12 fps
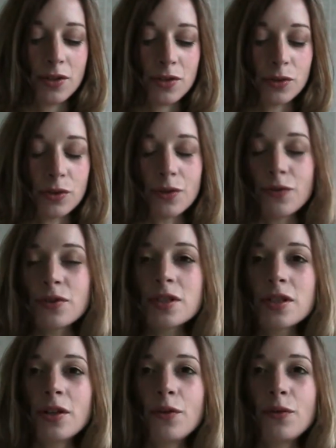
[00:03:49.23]
sort of
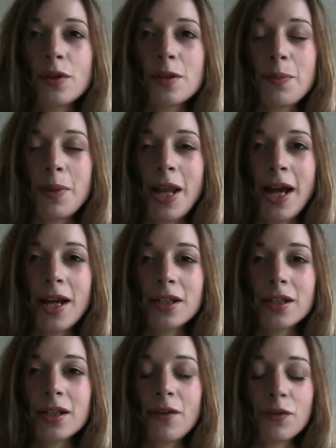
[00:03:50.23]
silvered black.